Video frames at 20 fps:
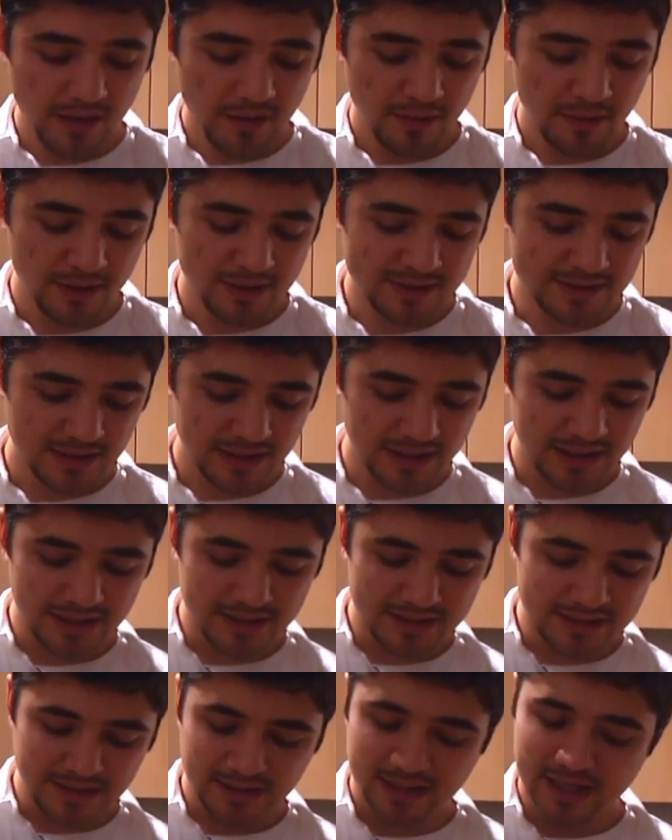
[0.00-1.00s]
This
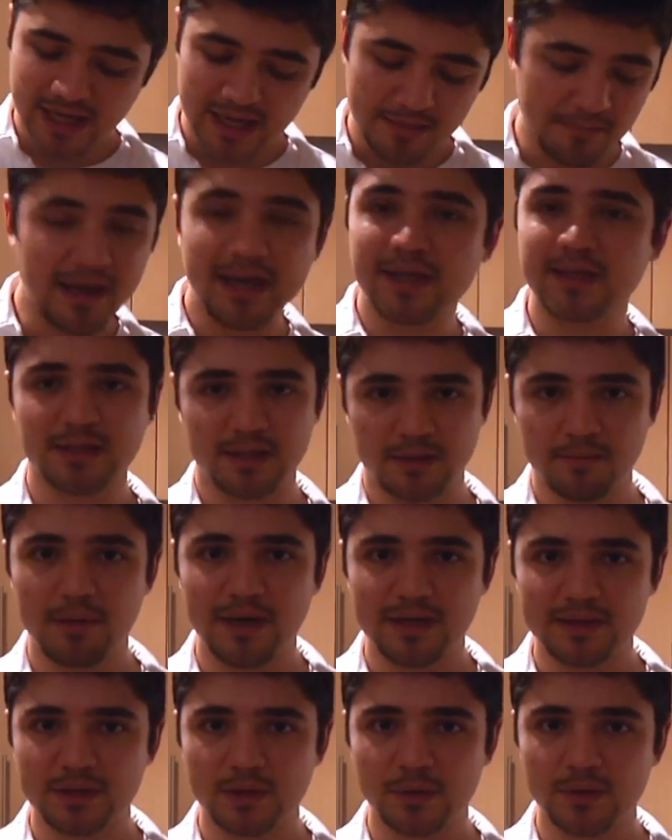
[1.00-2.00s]
is a Mexican
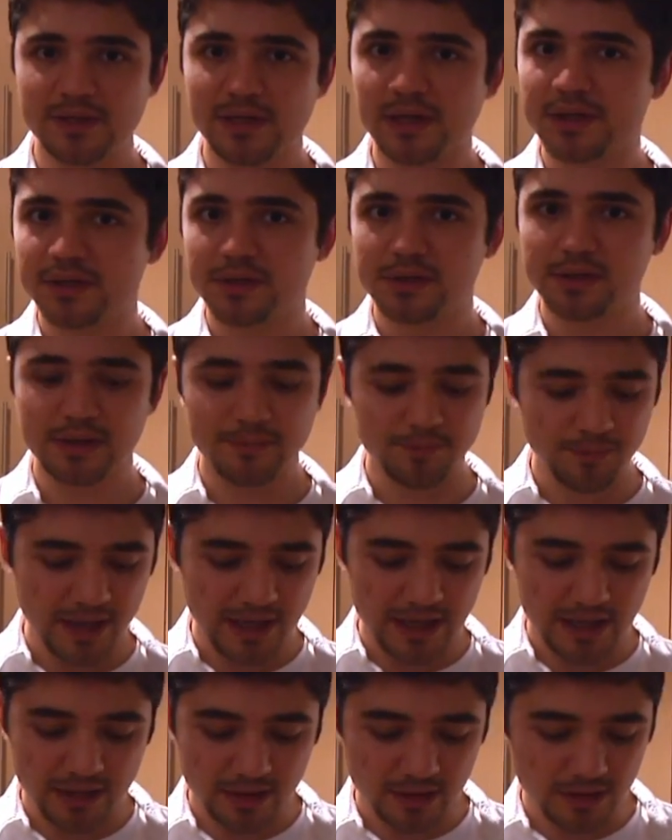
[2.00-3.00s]
pesto essentially,
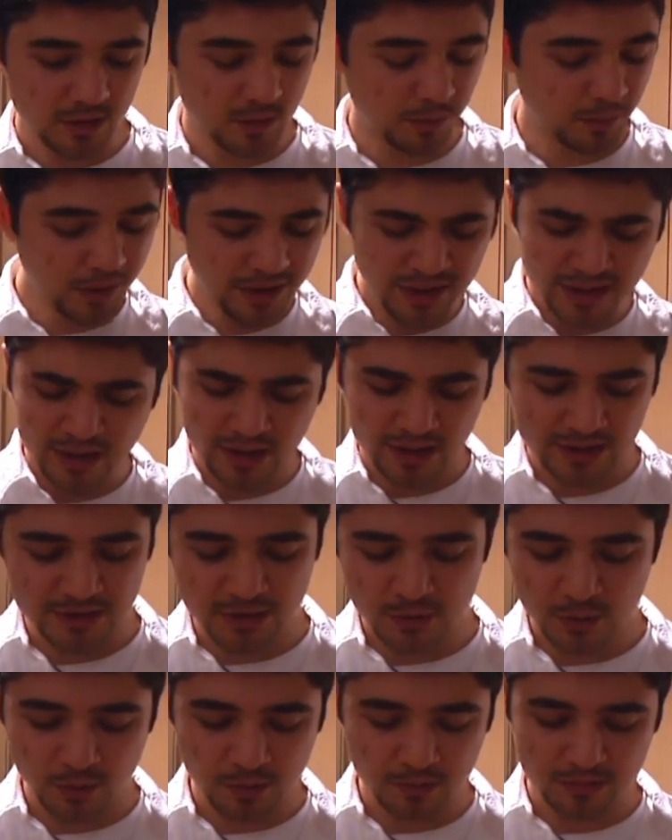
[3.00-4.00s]
and you're bringing in
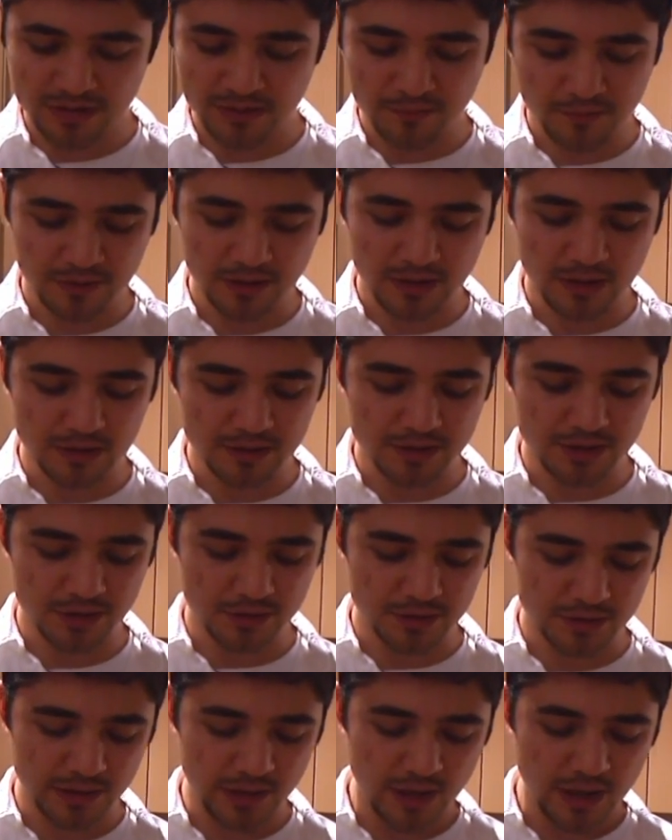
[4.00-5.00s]
two different
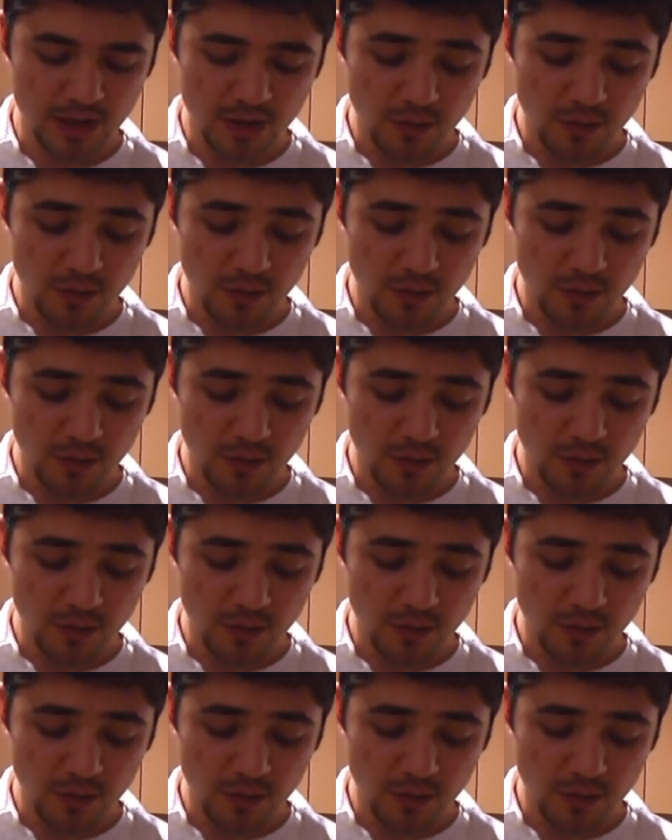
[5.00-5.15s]
cultures.